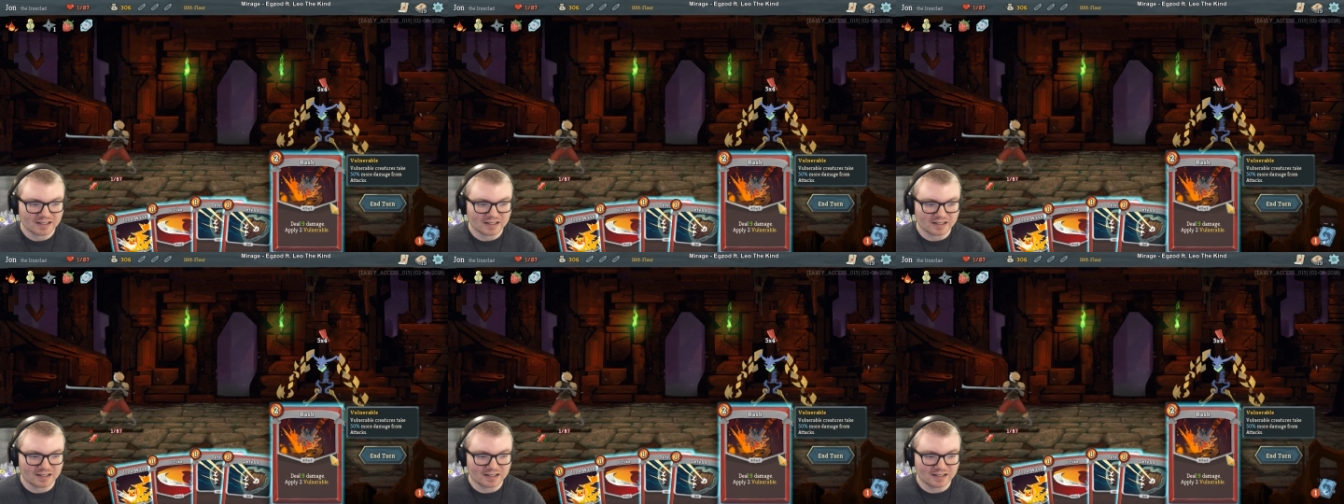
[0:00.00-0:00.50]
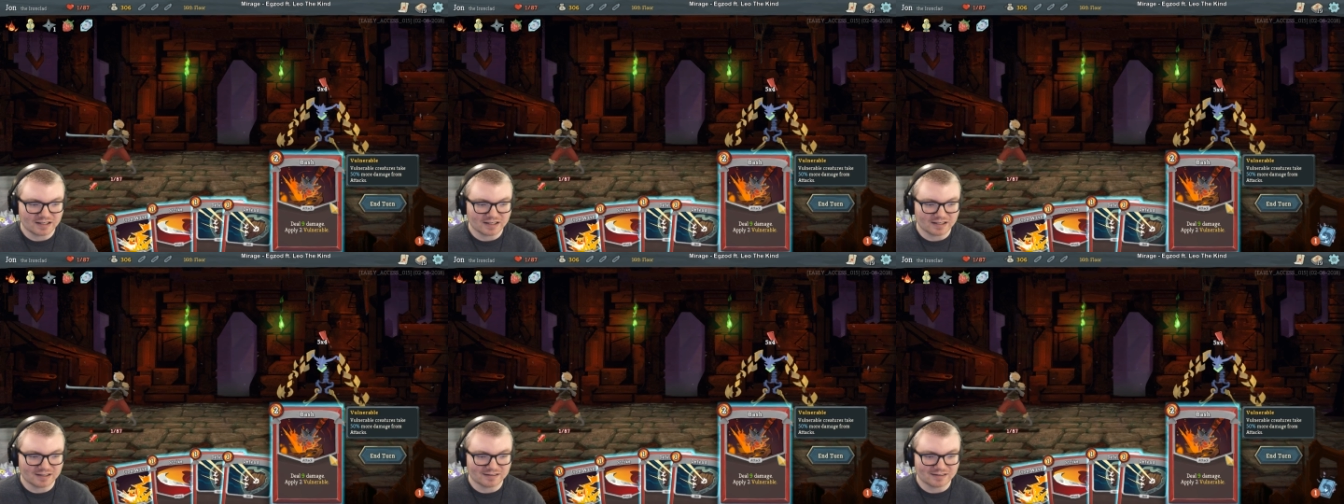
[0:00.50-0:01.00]
right?
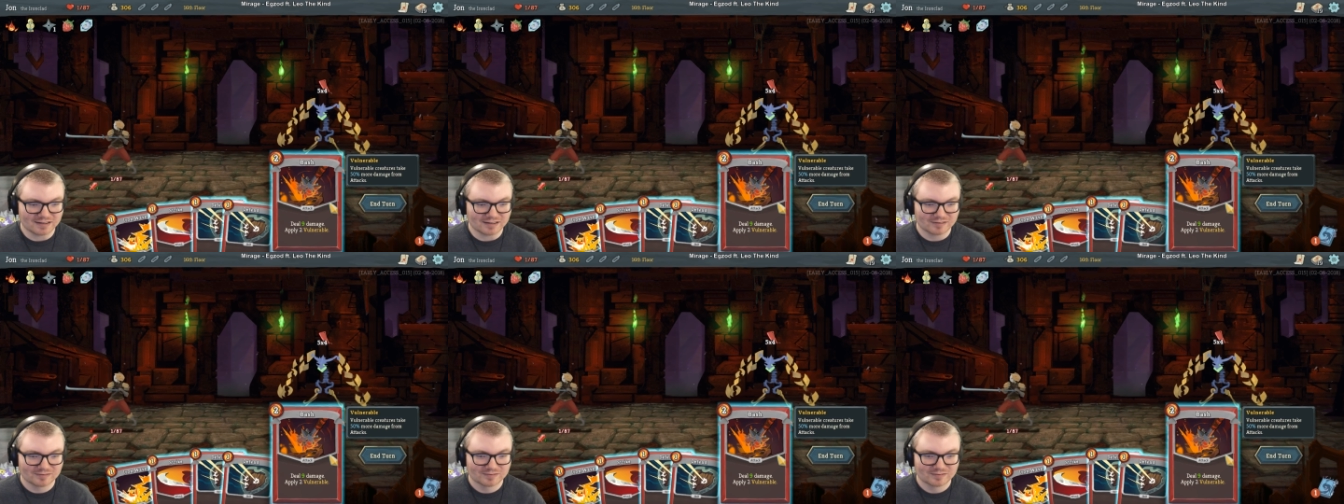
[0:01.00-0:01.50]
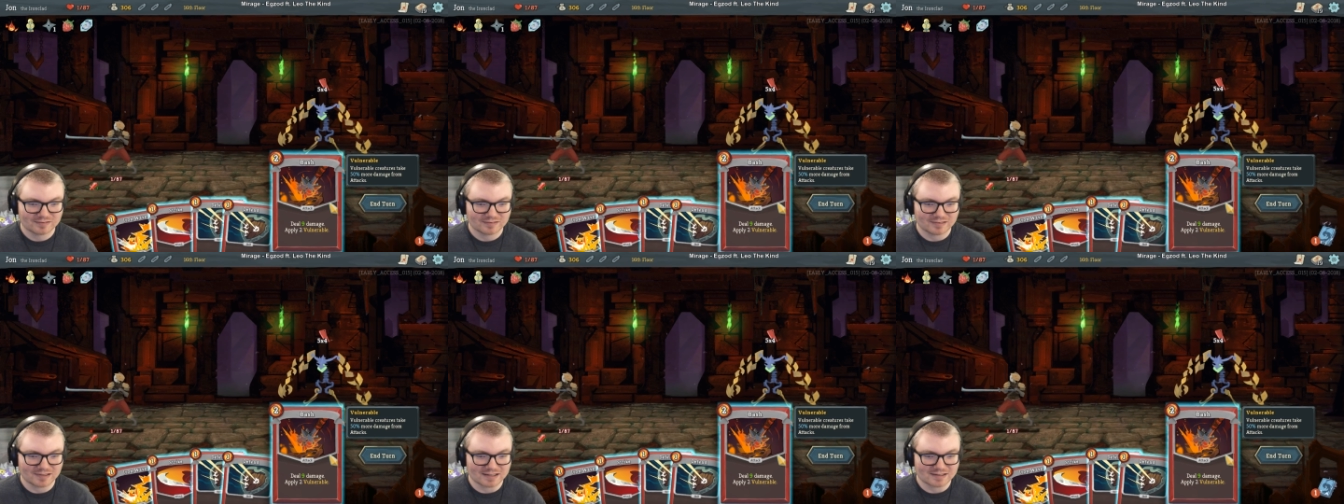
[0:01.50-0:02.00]
Uh, no.
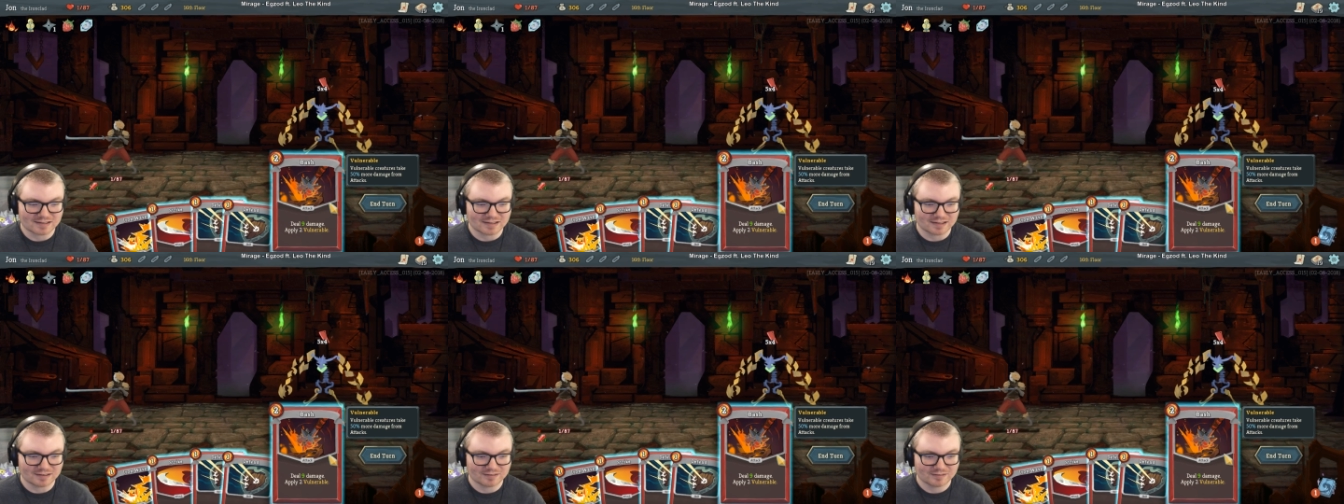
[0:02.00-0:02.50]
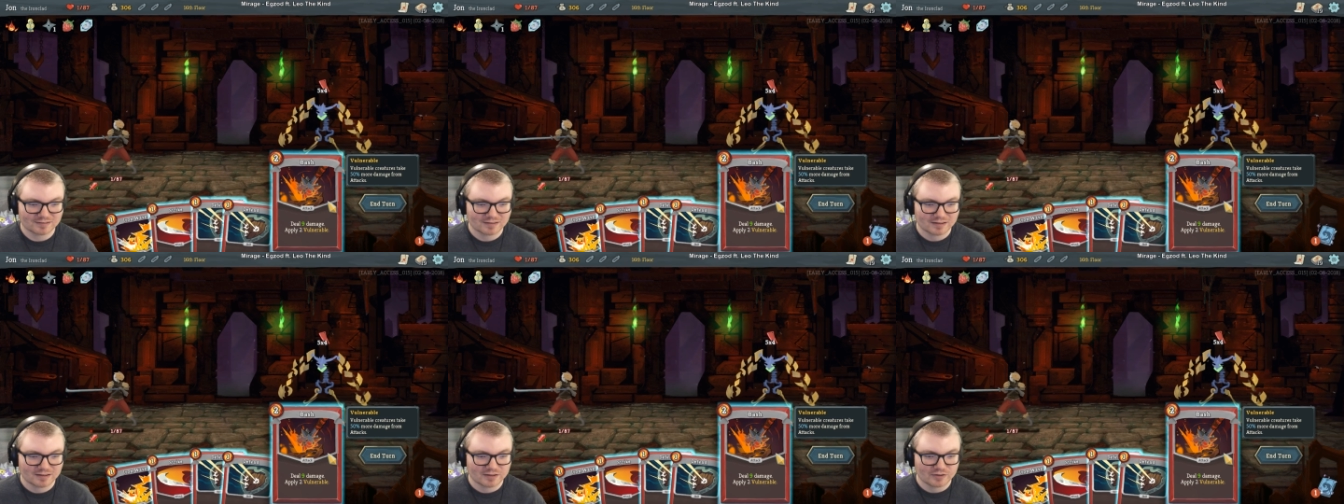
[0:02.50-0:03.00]
That's it.
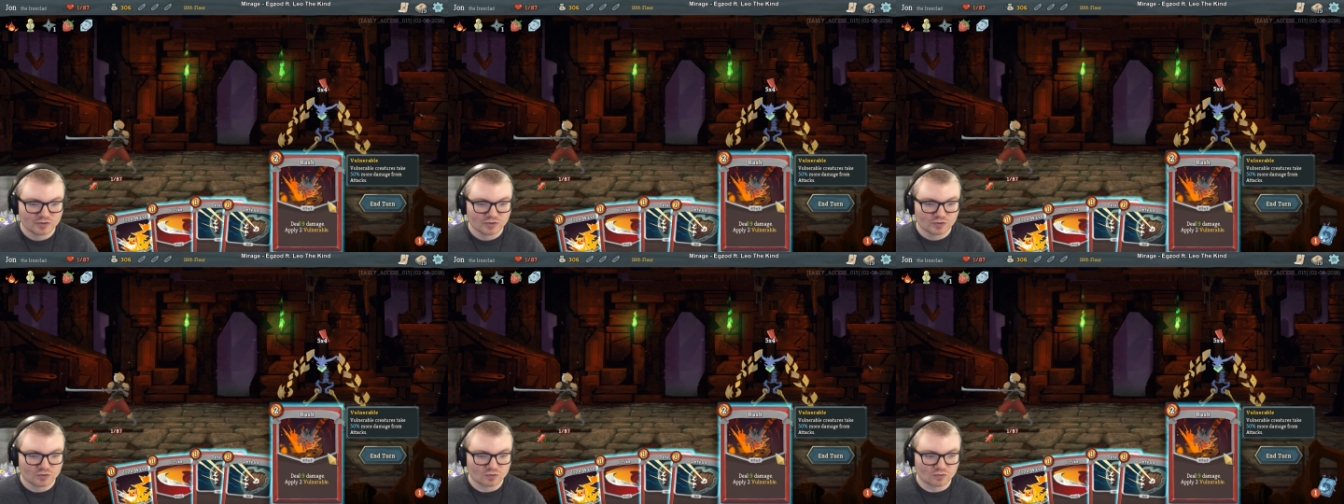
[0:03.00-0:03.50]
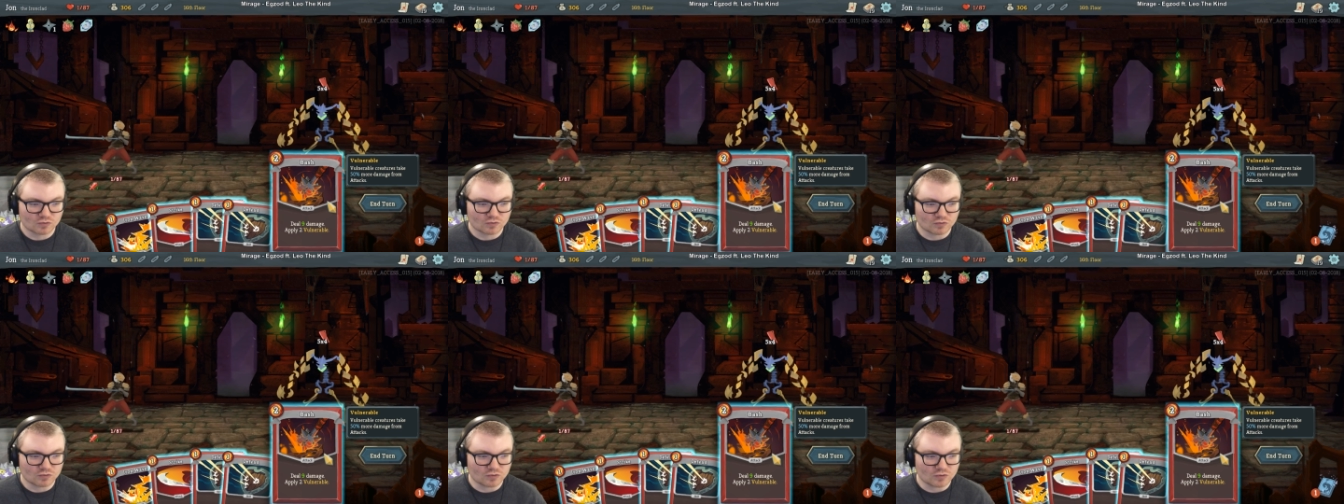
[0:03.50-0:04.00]

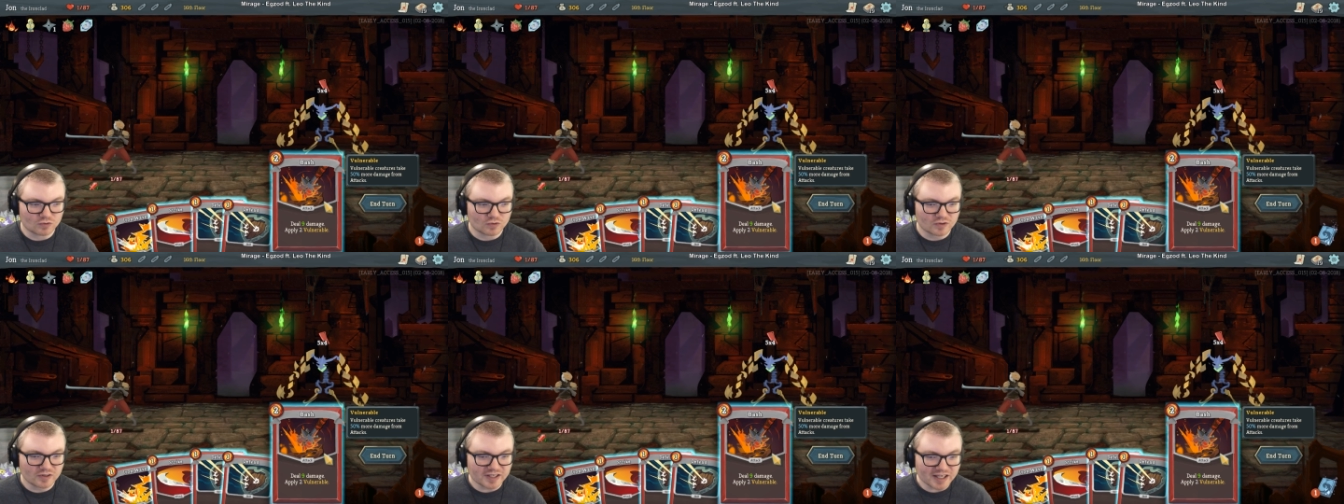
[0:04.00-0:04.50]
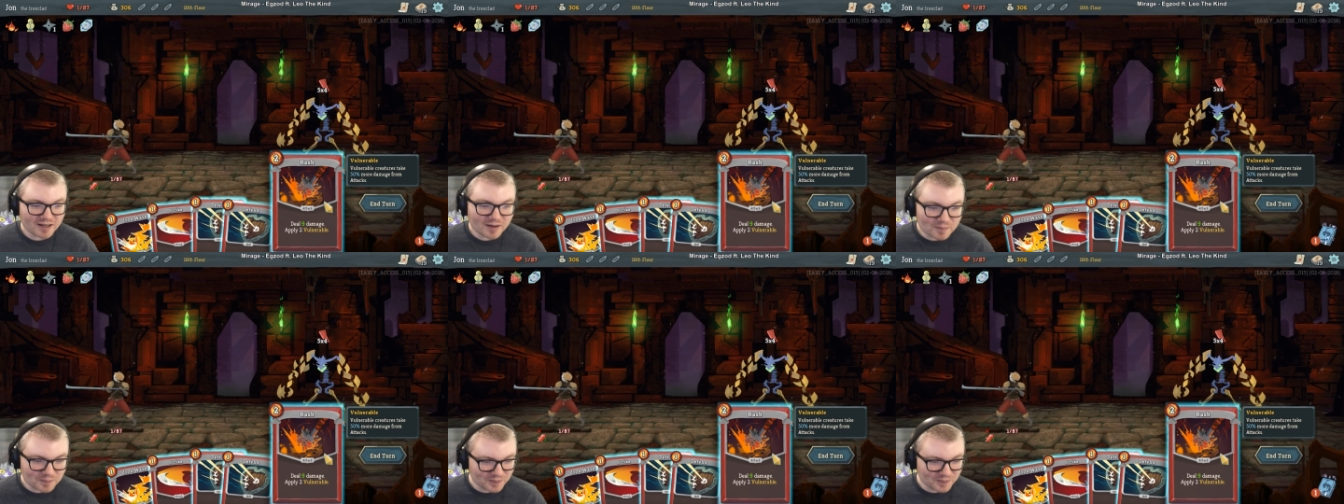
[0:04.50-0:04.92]
RIP!